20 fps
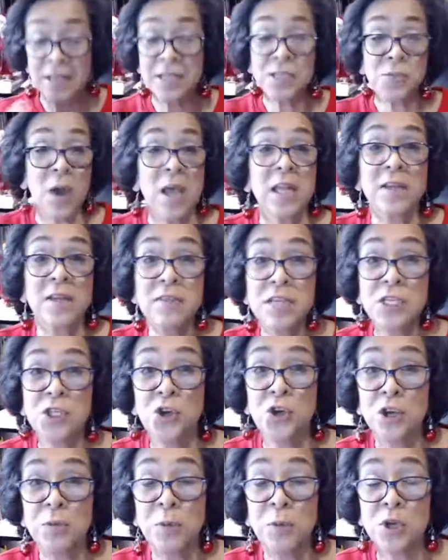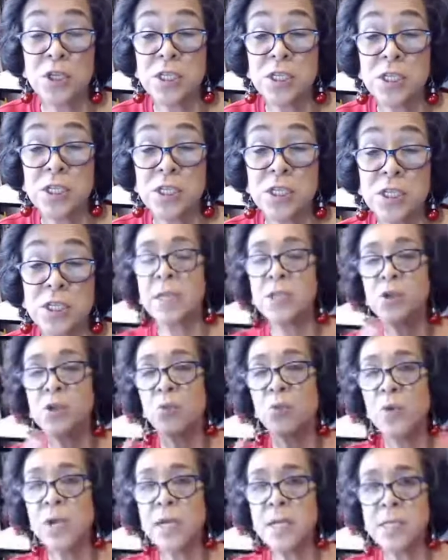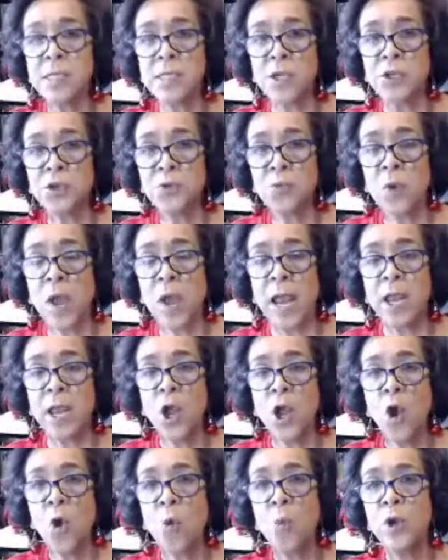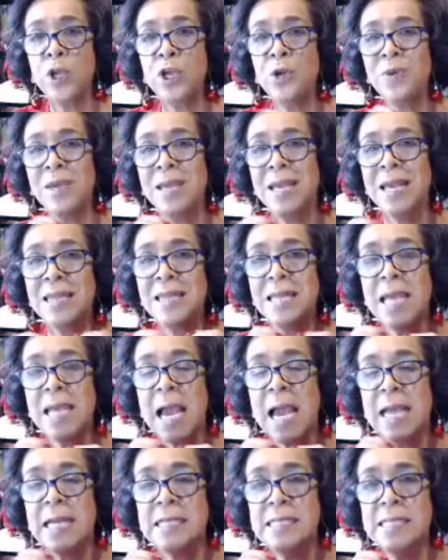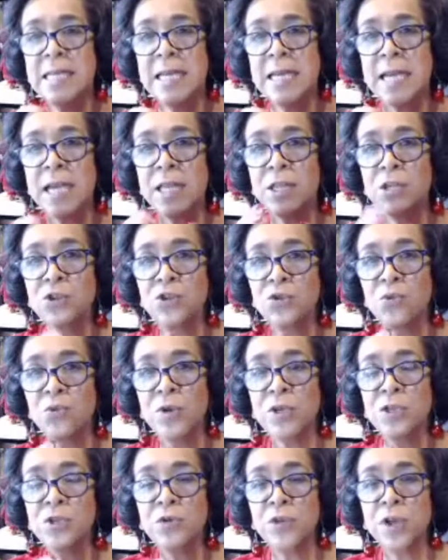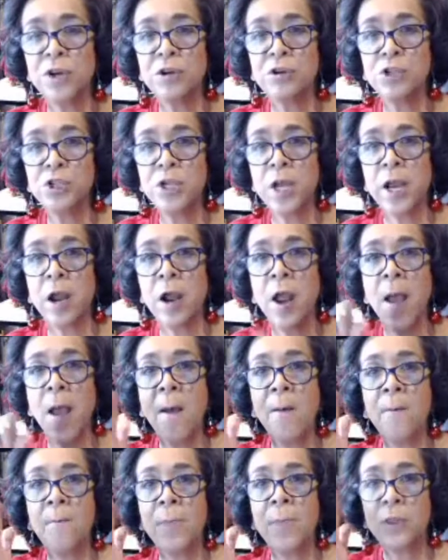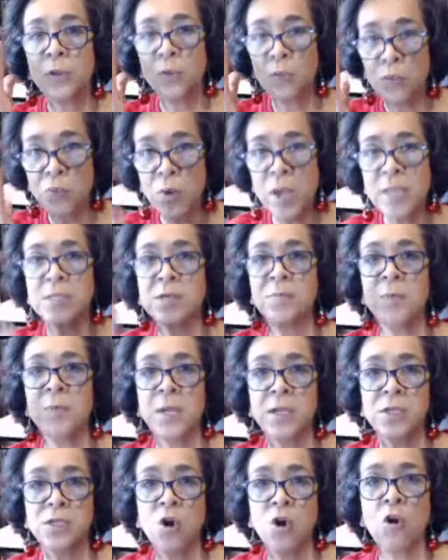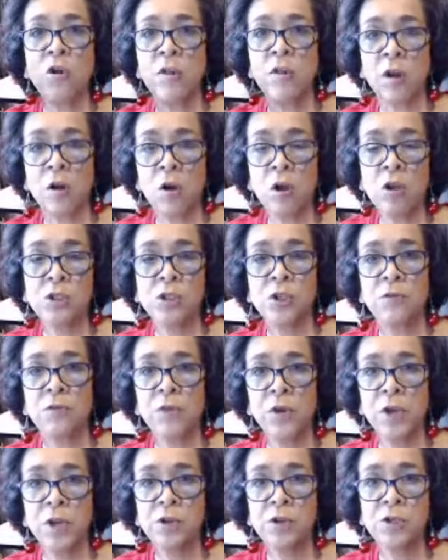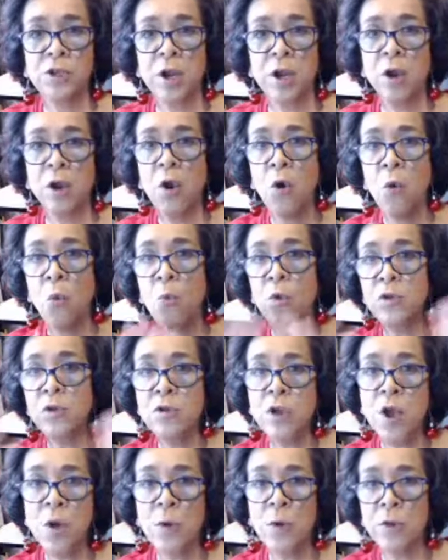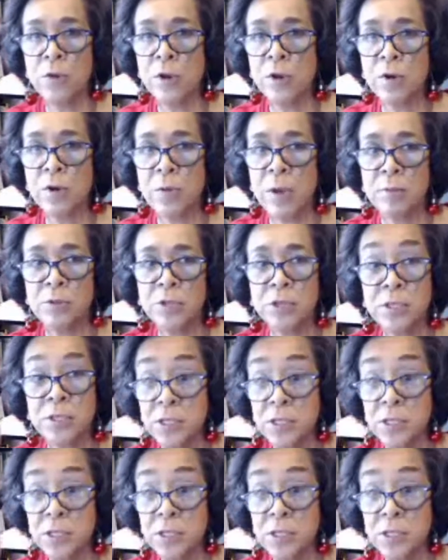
that's why I love these cookbooks, because they're written in such a way where you get the idea and the stories are there to share, but the recipes are there also for you to share with no other interruption.